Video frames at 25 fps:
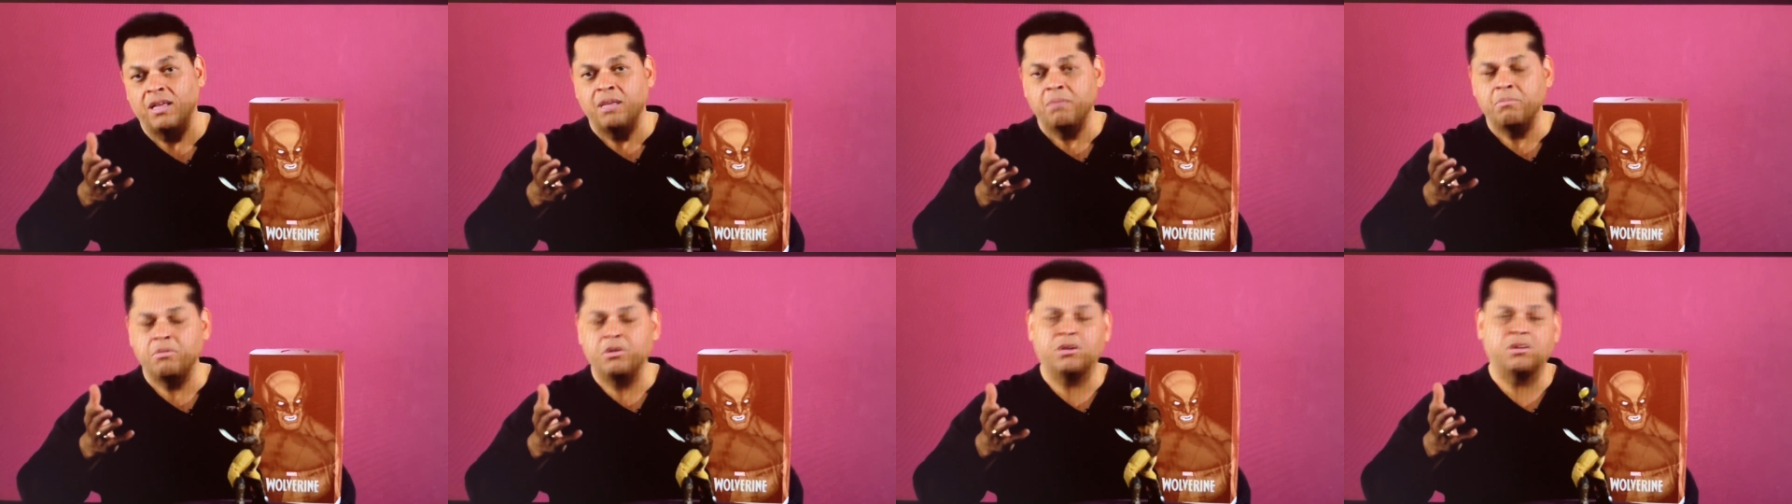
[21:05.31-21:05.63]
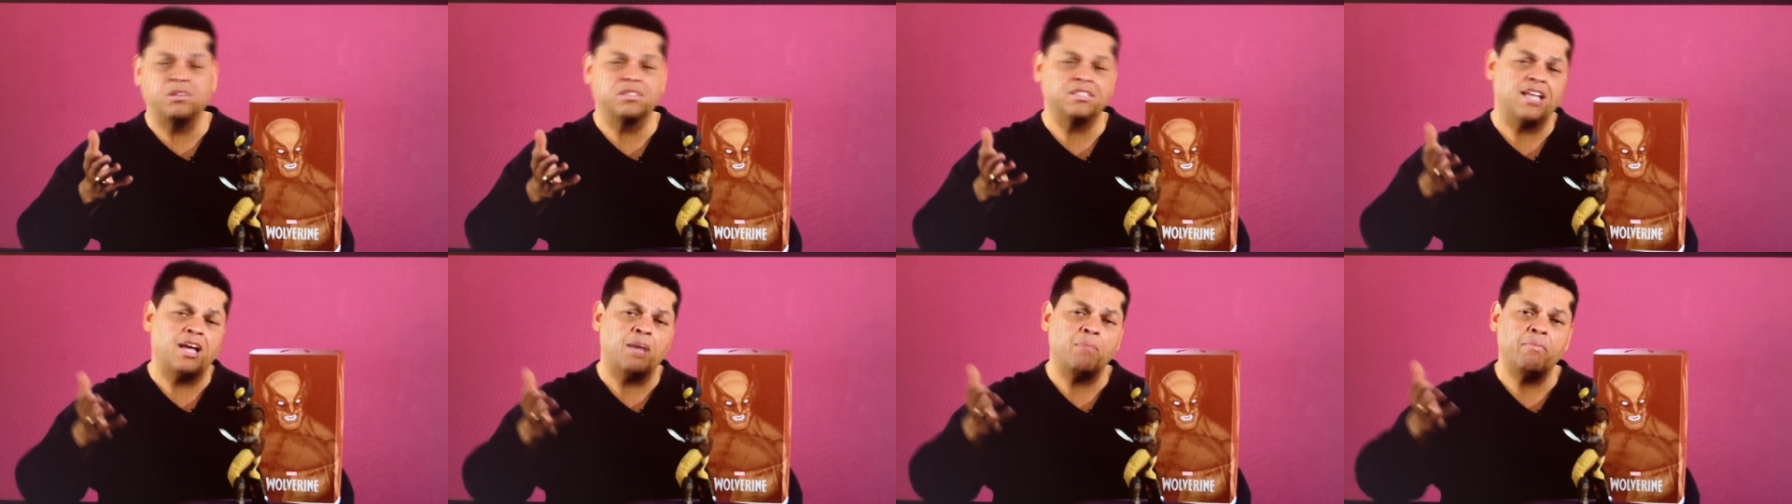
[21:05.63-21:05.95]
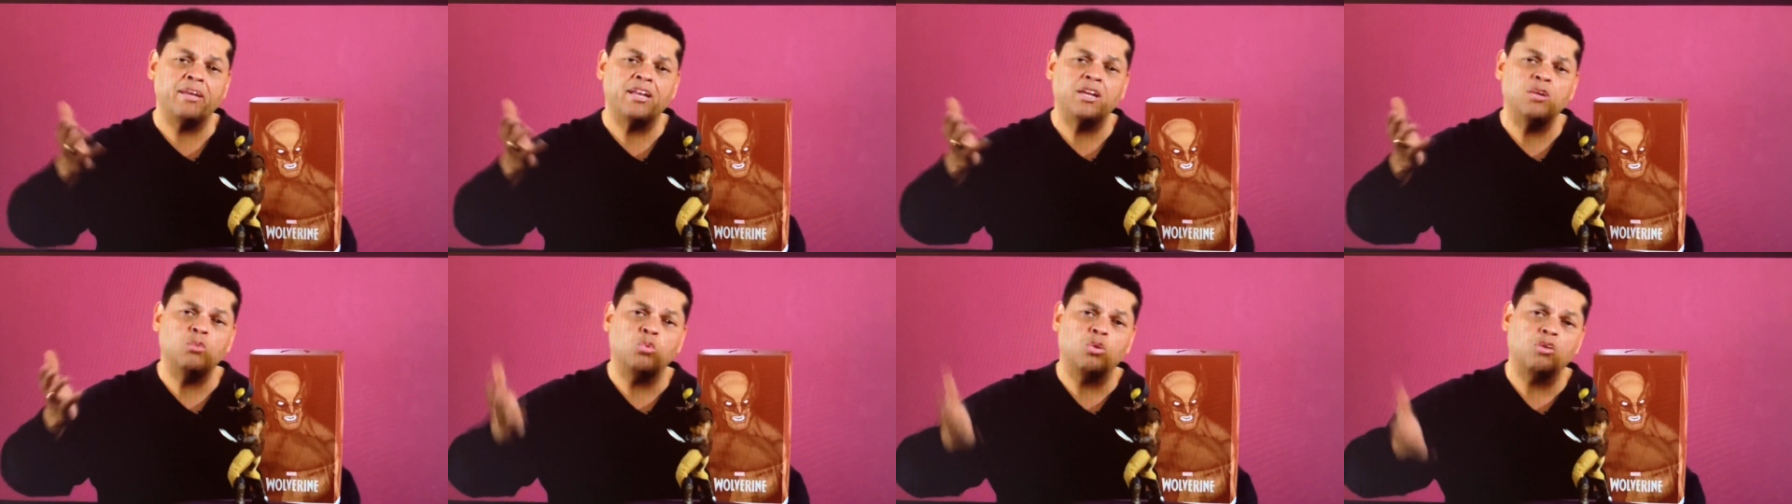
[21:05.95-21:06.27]
Because how
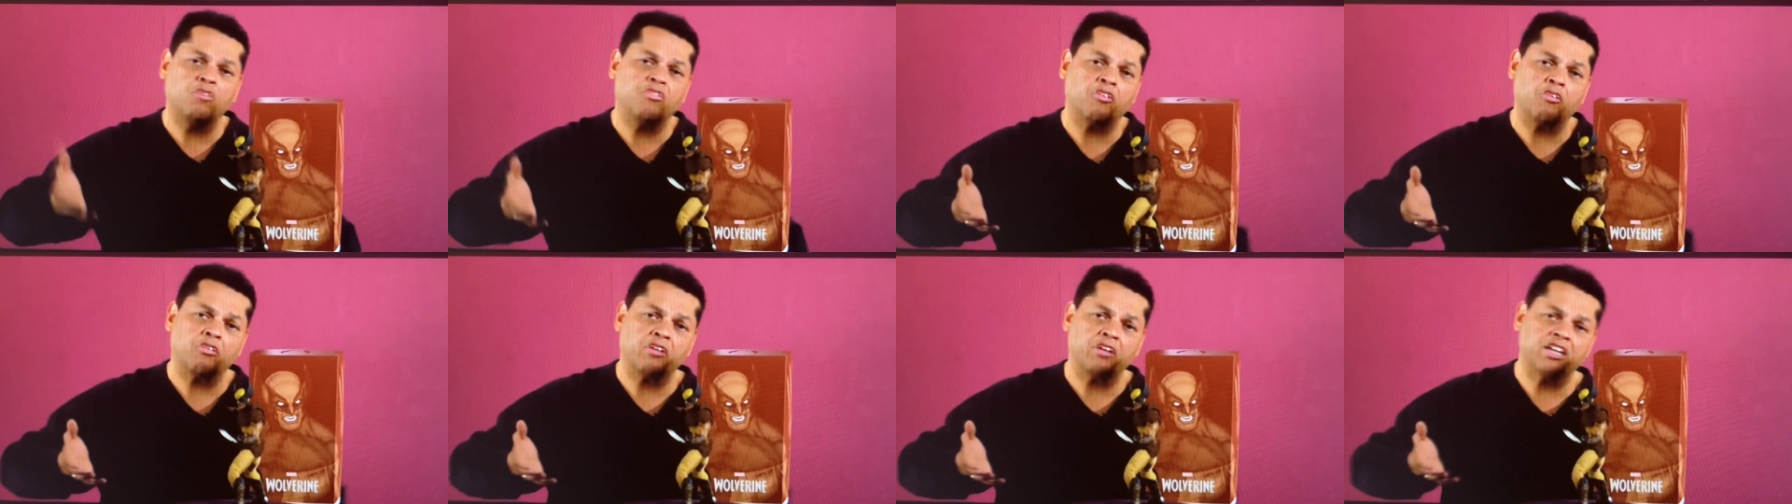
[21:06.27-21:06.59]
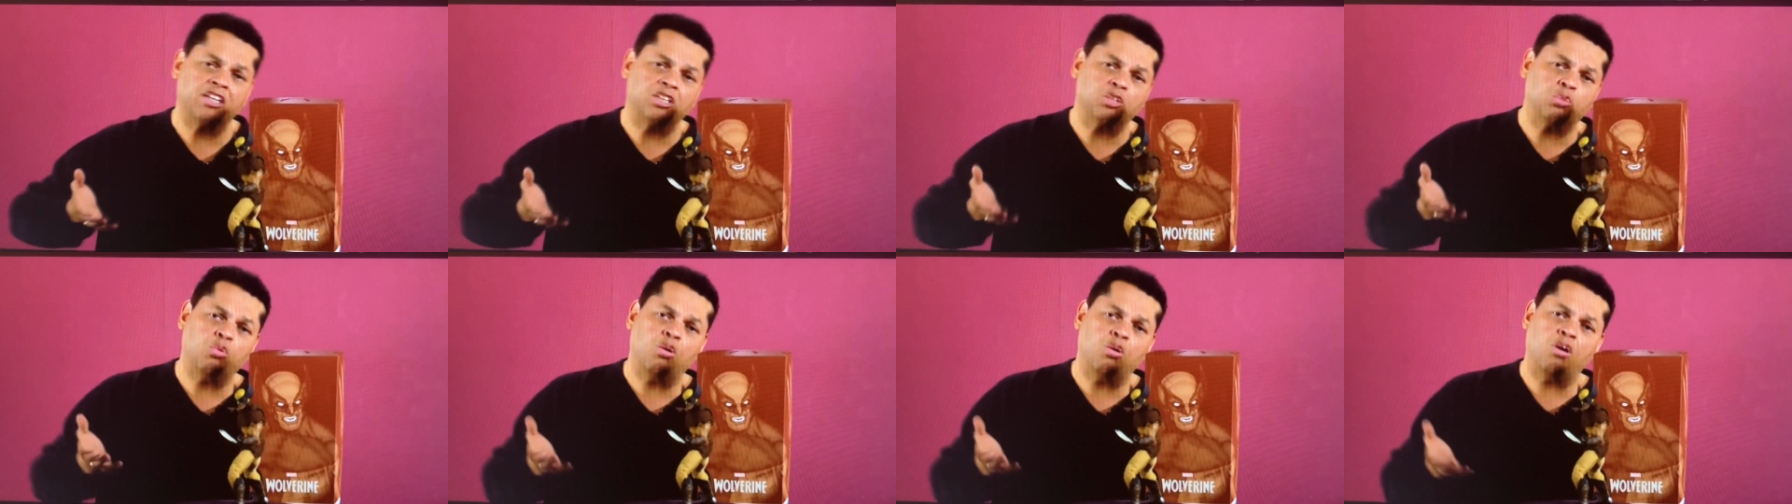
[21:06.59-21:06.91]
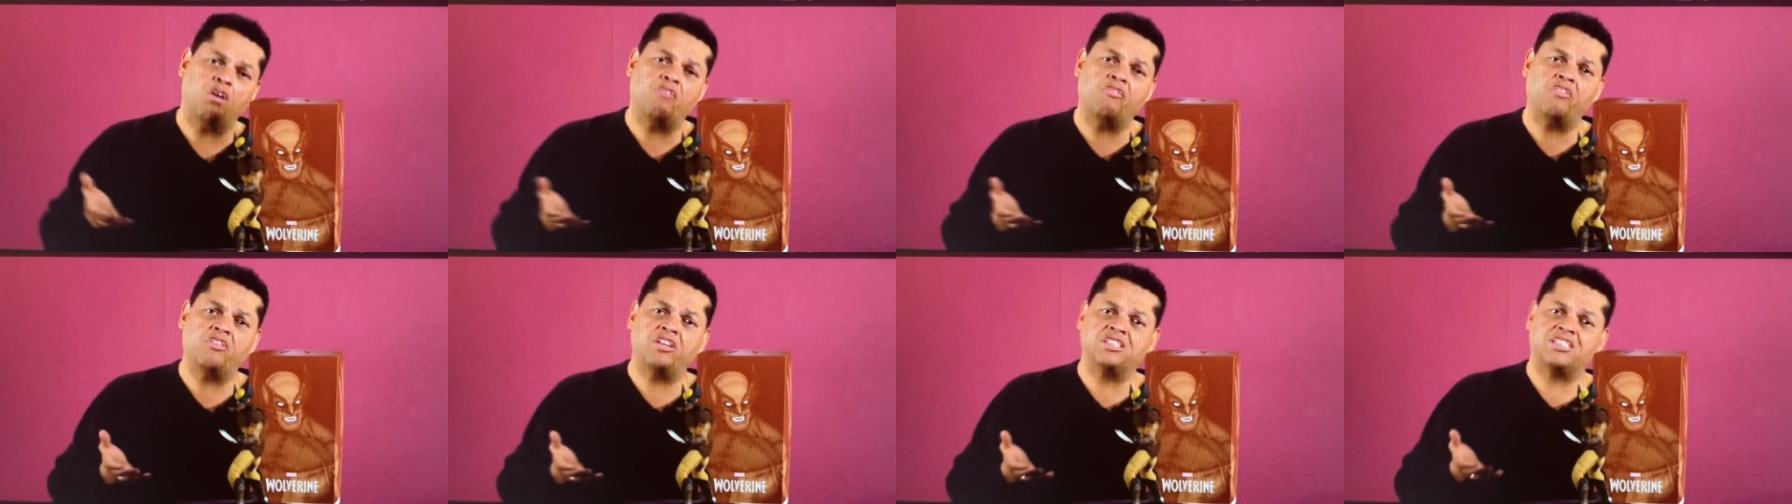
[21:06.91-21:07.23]
many Wolverine
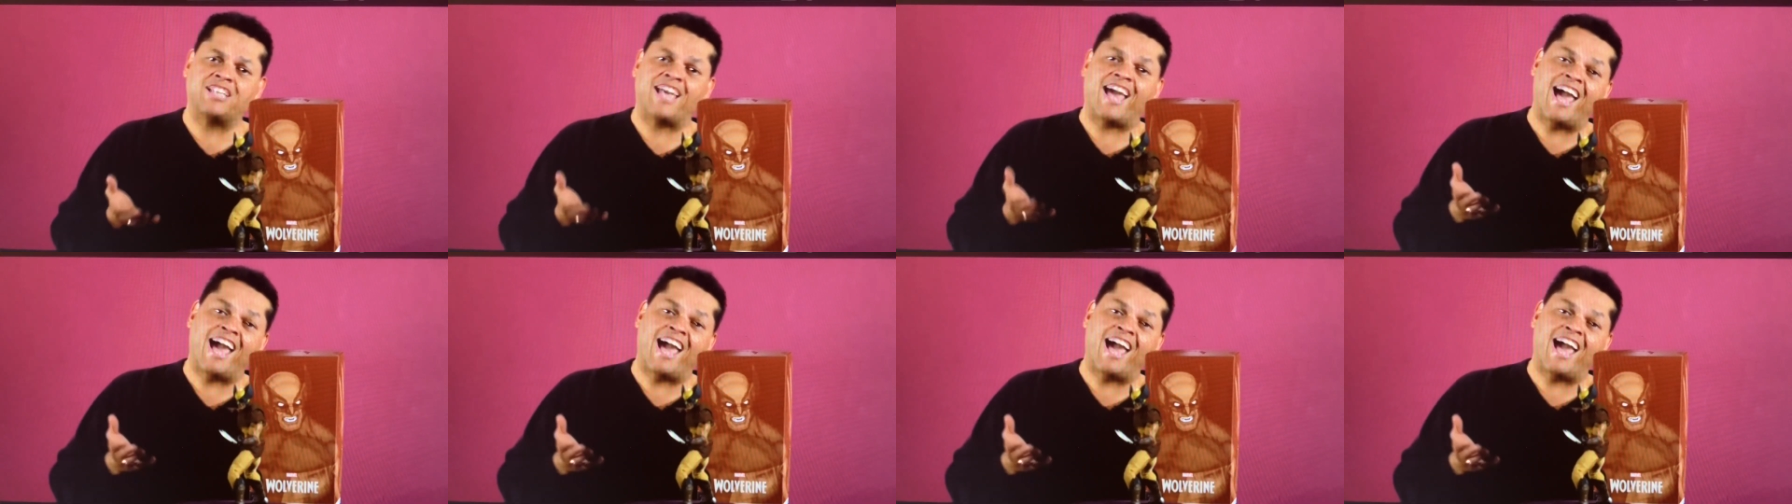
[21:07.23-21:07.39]
12-inch